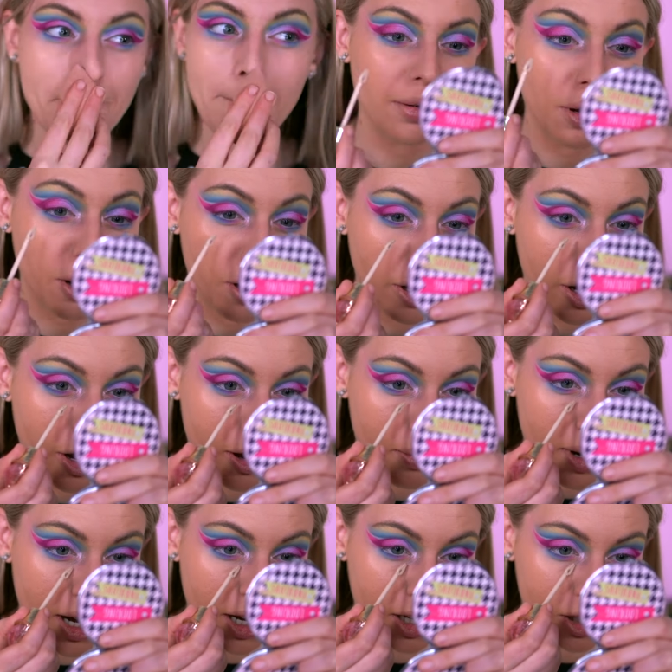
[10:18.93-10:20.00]
I'm going to go with
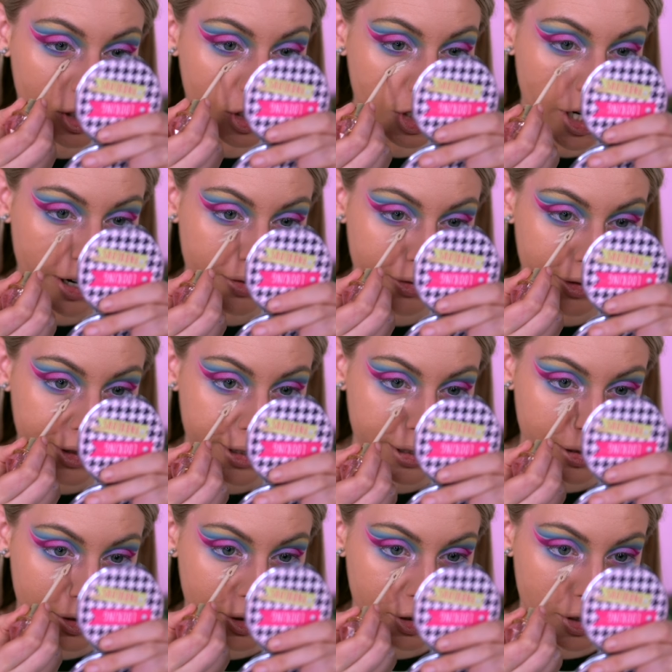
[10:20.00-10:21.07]
my Jeffree
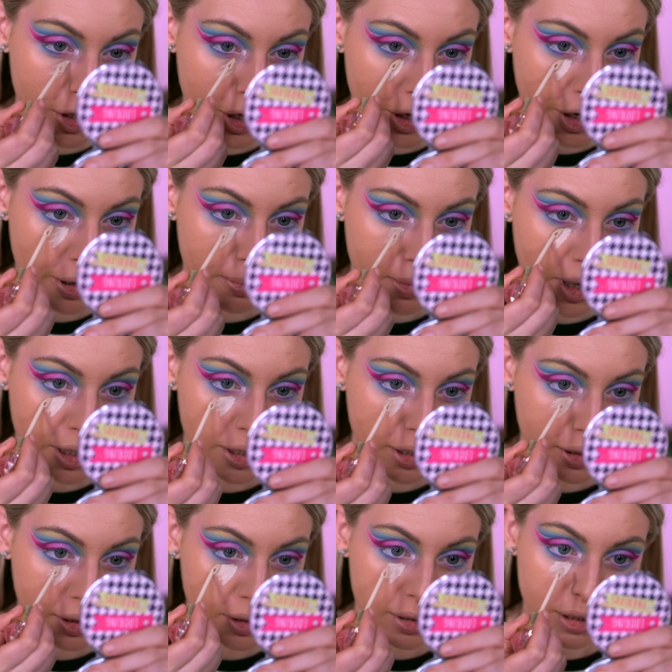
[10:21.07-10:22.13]
Star
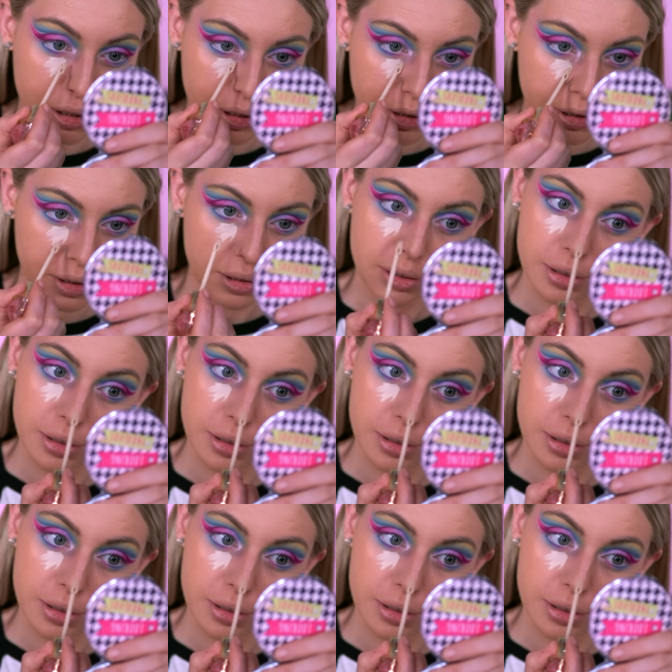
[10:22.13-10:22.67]
Magic Star.